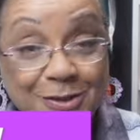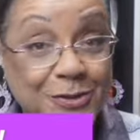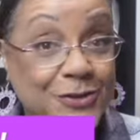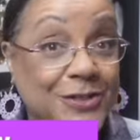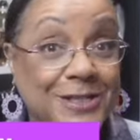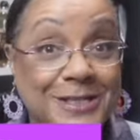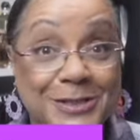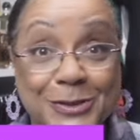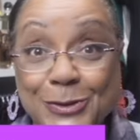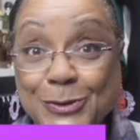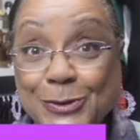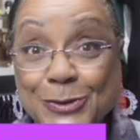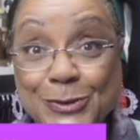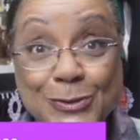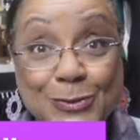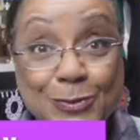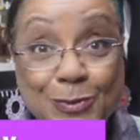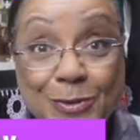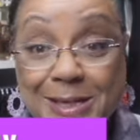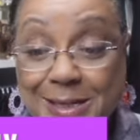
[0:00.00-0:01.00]
It's just a
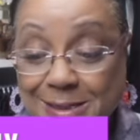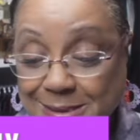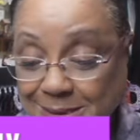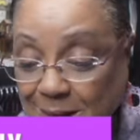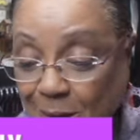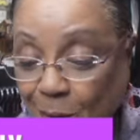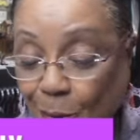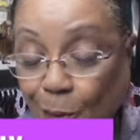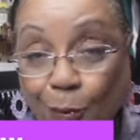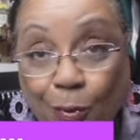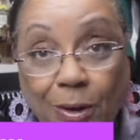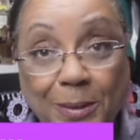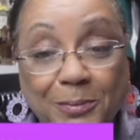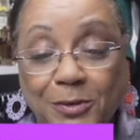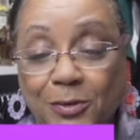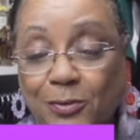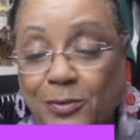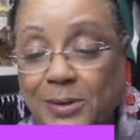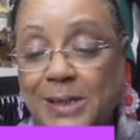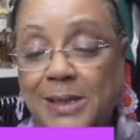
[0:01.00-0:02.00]
sweet
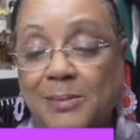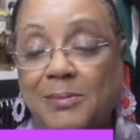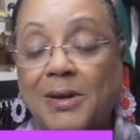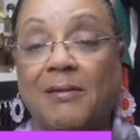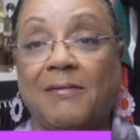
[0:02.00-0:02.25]
whipped cream